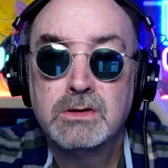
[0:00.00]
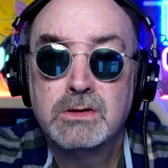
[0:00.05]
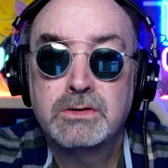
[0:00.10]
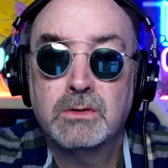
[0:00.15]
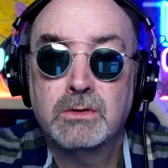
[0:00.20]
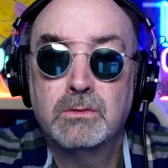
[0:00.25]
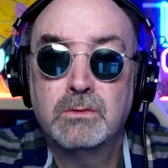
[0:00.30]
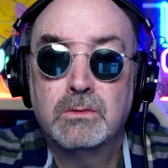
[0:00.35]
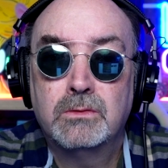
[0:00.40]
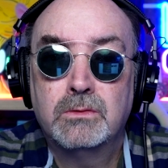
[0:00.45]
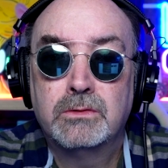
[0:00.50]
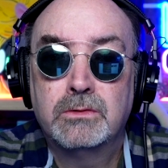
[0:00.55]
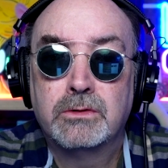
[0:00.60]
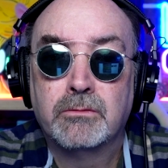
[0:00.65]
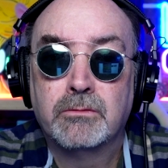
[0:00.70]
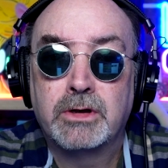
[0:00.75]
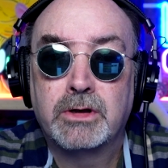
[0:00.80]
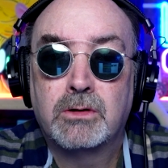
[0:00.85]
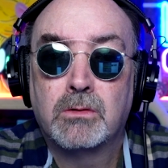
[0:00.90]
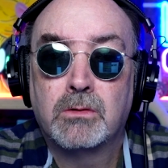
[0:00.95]
So
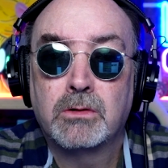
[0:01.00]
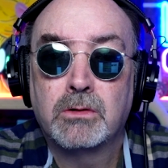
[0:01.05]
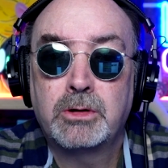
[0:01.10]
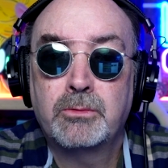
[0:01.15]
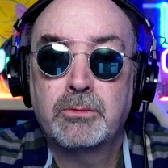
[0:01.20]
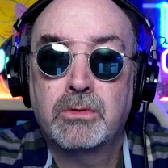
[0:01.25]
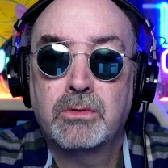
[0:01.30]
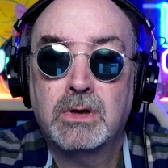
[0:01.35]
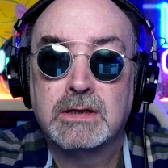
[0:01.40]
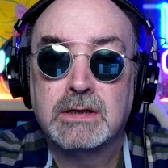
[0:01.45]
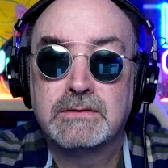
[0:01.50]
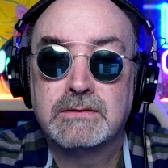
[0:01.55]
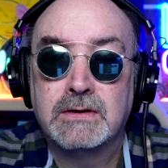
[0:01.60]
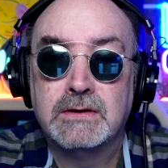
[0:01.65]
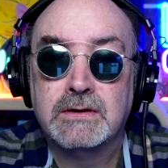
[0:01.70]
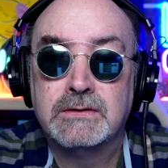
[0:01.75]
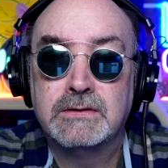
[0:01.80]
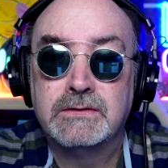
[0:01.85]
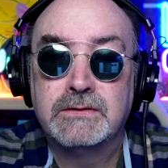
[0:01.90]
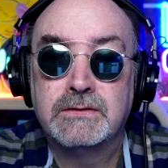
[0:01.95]
the recording
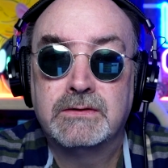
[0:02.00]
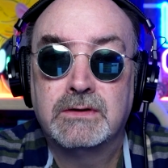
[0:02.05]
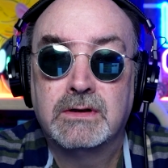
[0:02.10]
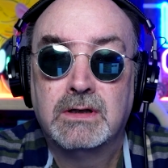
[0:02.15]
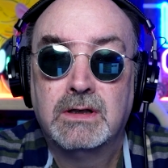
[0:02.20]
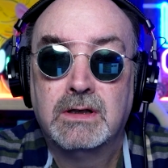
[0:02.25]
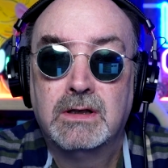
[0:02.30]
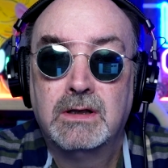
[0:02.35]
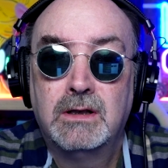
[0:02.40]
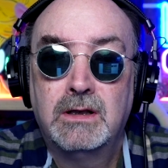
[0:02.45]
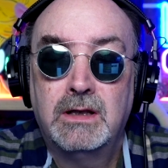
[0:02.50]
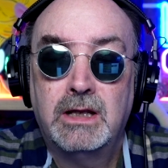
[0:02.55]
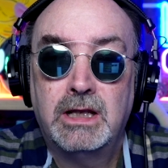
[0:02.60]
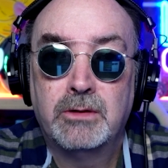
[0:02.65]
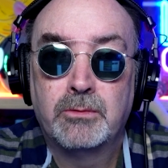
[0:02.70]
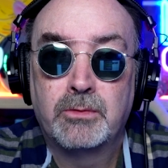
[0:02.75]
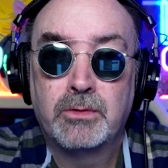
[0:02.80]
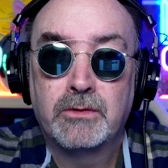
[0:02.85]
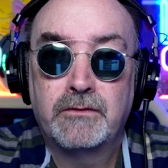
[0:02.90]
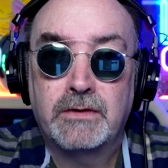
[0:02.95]
process in
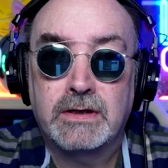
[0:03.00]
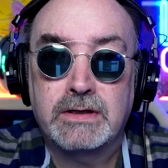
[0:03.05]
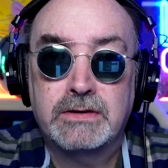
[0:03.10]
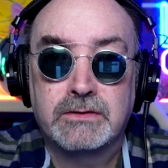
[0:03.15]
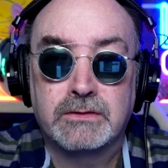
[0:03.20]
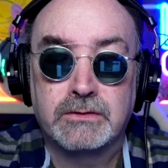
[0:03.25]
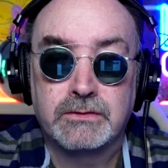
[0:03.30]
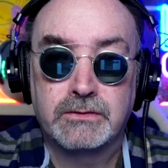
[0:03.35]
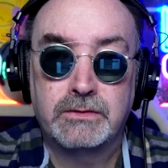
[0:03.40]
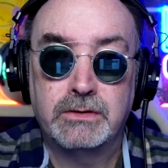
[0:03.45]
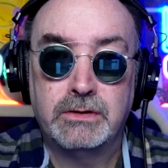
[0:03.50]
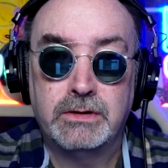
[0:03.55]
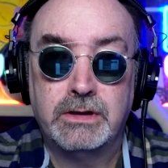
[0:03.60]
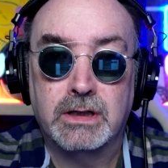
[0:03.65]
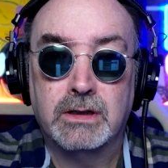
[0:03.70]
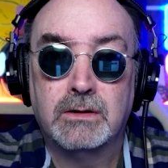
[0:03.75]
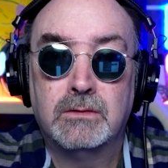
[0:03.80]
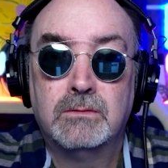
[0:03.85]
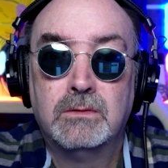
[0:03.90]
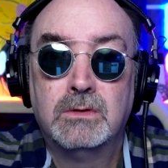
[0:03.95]
a professional
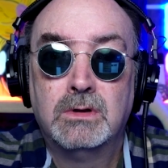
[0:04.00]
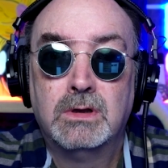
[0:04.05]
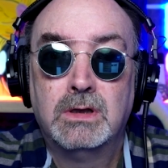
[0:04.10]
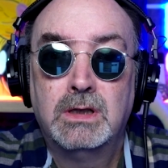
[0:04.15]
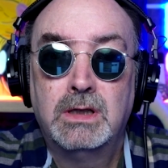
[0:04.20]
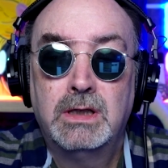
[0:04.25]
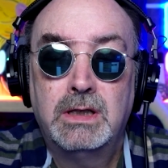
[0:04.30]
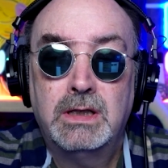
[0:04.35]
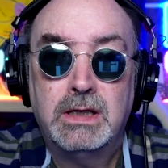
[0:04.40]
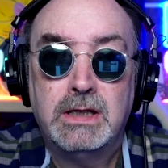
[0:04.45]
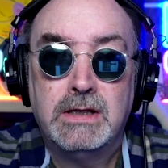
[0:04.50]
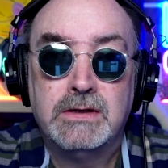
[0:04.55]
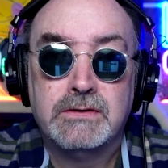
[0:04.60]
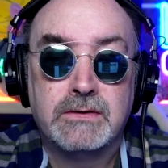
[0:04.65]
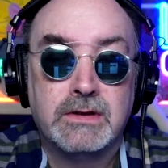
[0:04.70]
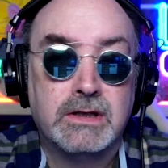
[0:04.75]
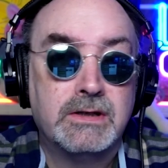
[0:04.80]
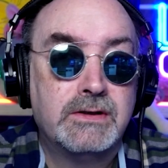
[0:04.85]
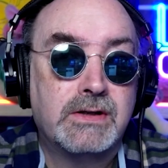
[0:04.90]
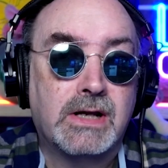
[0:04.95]
studio is
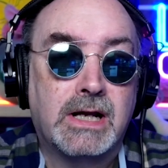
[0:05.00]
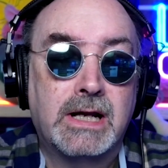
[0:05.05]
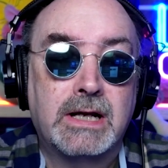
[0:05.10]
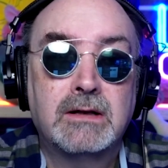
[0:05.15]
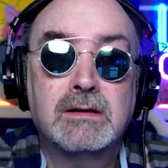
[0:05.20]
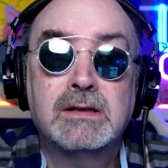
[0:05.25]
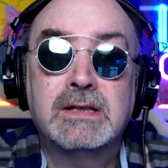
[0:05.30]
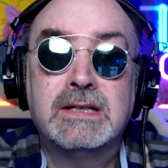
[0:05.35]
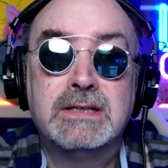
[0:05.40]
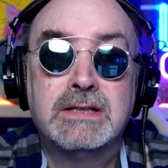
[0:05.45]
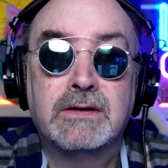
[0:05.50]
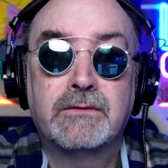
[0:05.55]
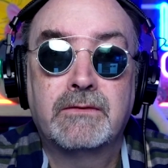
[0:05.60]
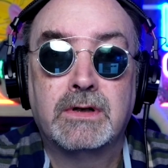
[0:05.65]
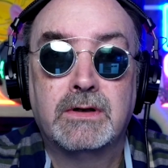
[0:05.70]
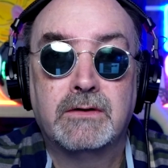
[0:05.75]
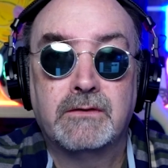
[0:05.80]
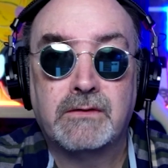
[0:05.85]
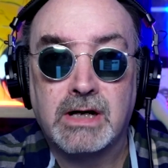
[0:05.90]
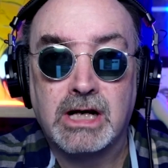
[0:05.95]
an entirely
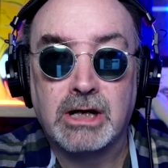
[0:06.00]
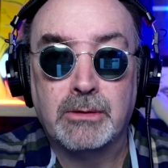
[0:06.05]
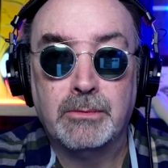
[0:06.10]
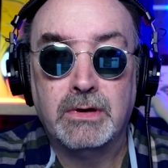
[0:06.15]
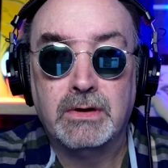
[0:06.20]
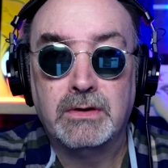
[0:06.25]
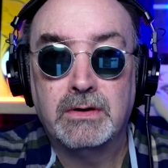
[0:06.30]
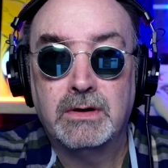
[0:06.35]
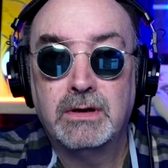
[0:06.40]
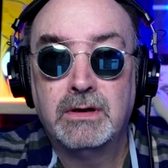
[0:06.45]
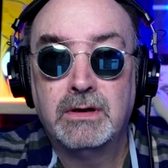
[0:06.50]
different environment